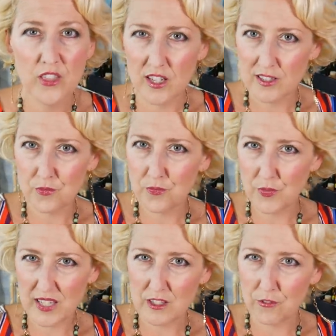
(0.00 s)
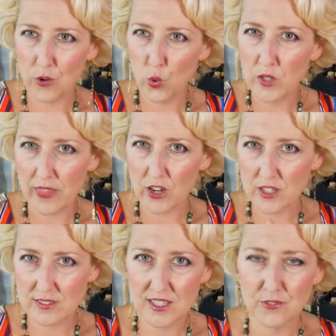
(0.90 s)
the the like the faux
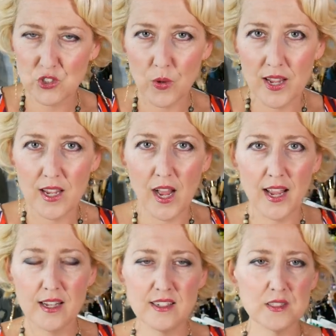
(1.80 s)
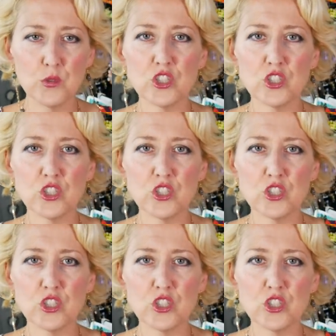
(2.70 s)
leather stuff, so I, I did some